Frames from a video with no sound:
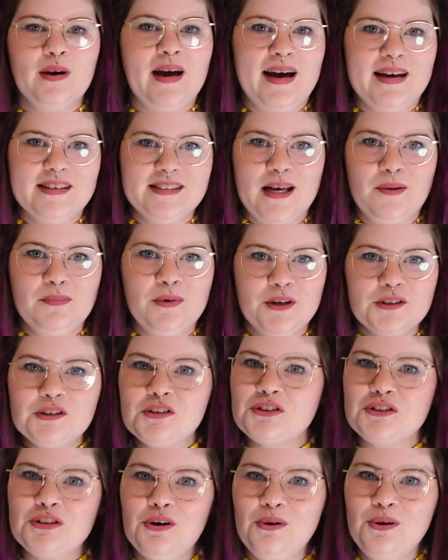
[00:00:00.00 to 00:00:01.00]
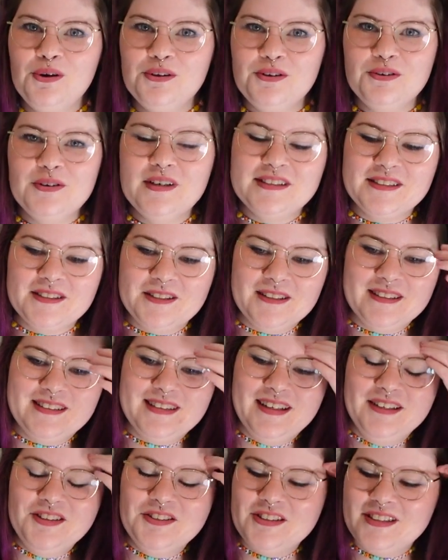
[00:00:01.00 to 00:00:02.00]
guys, I'm gonna show you the result
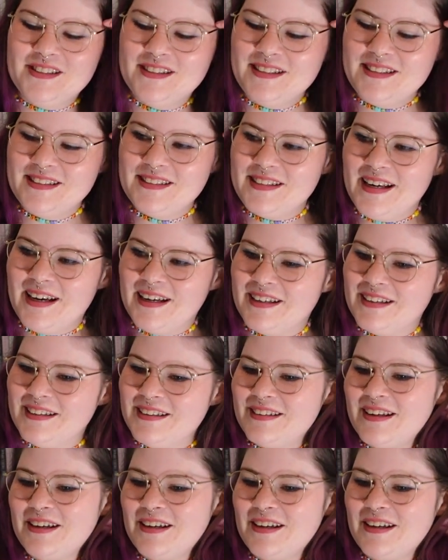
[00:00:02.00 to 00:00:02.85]
in just a second.